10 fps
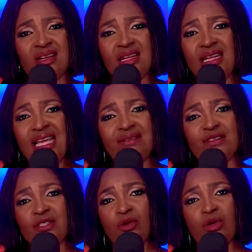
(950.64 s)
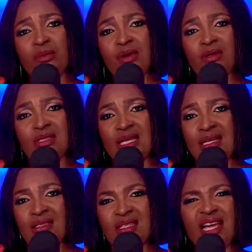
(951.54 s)
Life is not all about
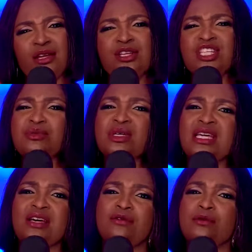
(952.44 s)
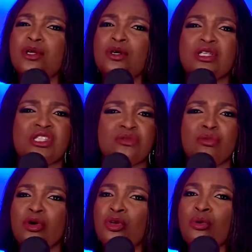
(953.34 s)
sex. And you need to be careful with all these
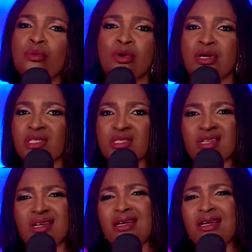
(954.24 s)
small young boys.